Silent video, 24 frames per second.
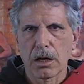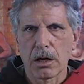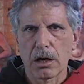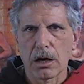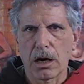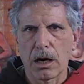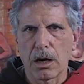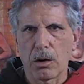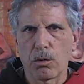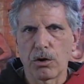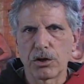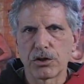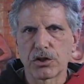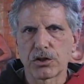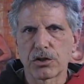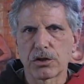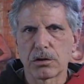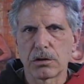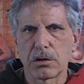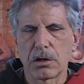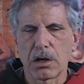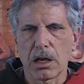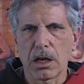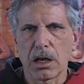
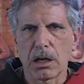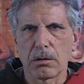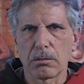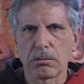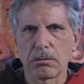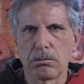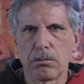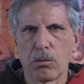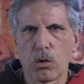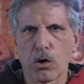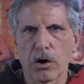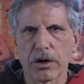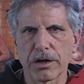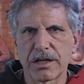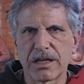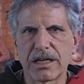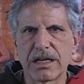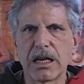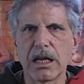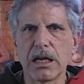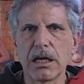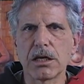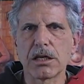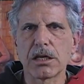which more
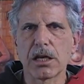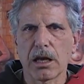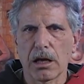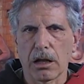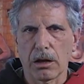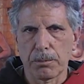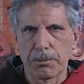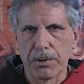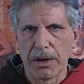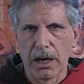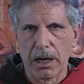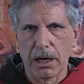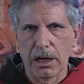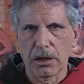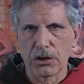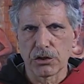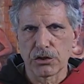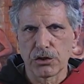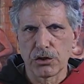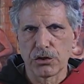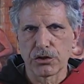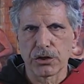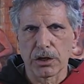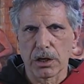detailed
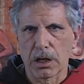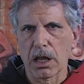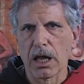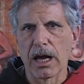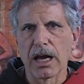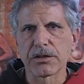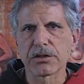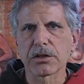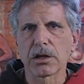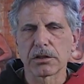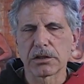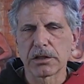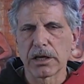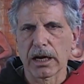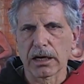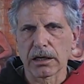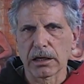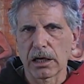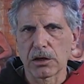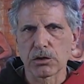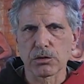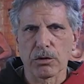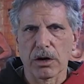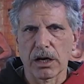paintings using classical
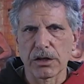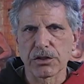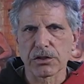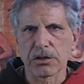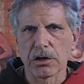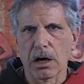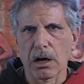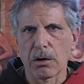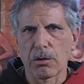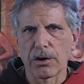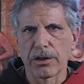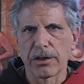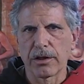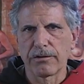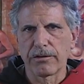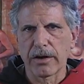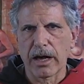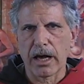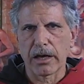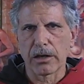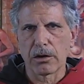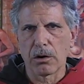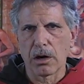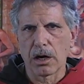techniques where I start with a
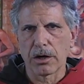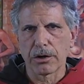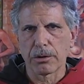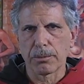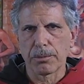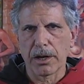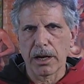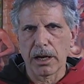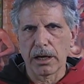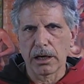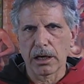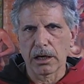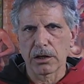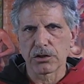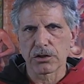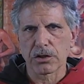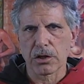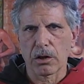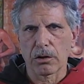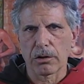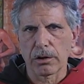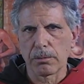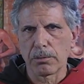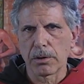value underpainting and
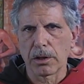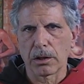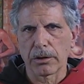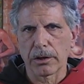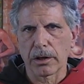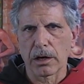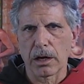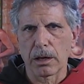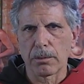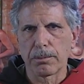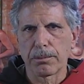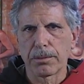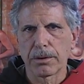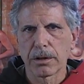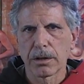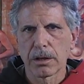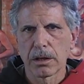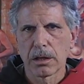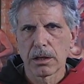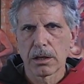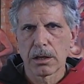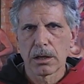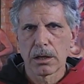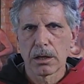slowly build it up.
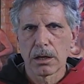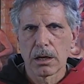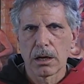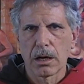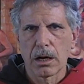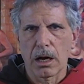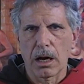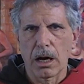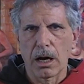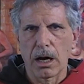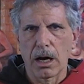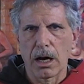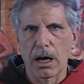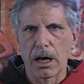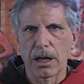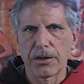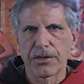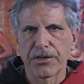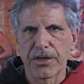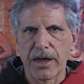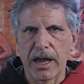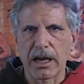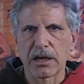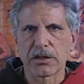
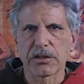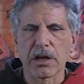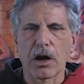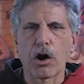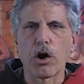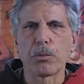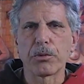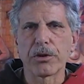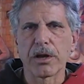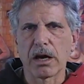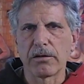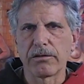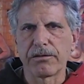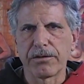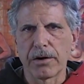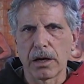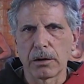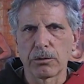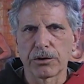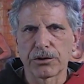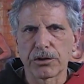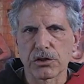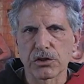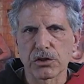Thanks, I hope you have
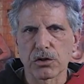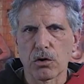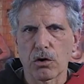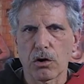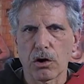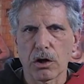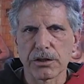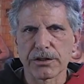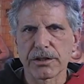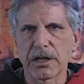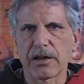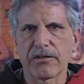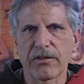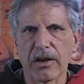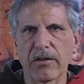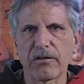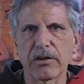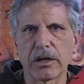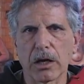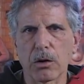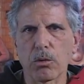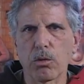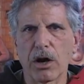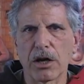fun with this course, and if you have
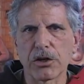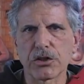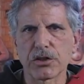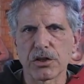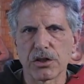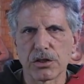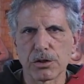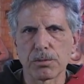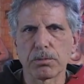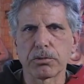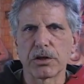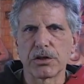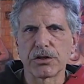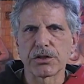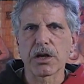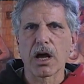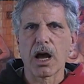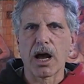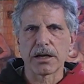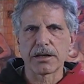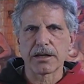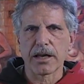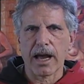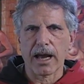any questions, please
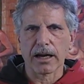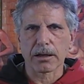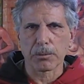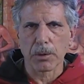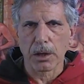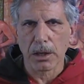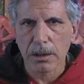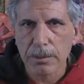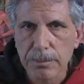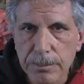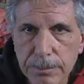contact me.